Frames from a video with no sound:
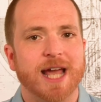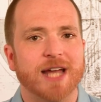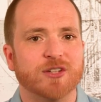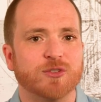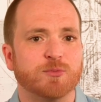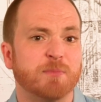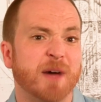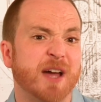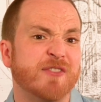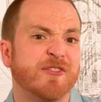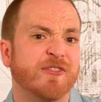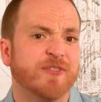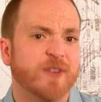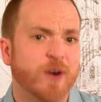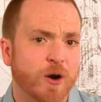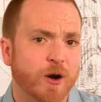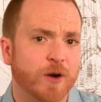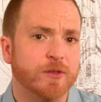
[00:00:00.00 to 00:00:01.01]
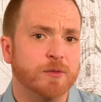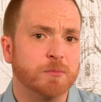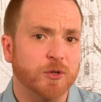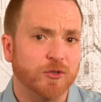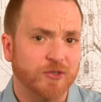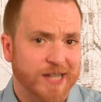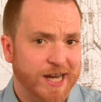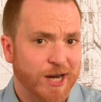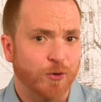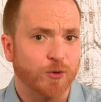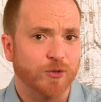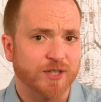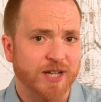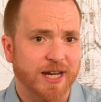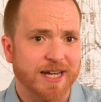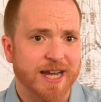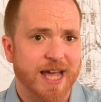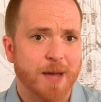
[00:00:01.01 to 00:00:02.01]
and is by far the most
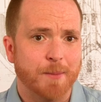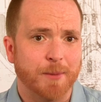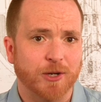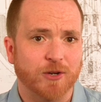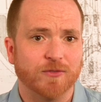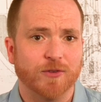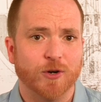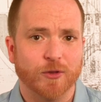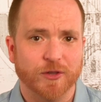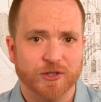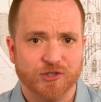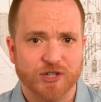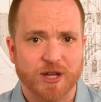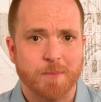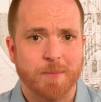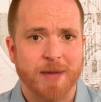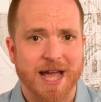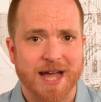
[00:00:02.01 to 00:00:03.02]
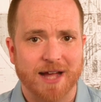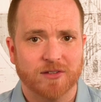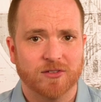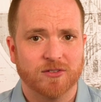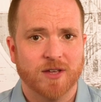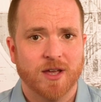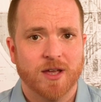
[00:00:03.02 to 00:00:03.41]
aerodynamic of all the jetpacks.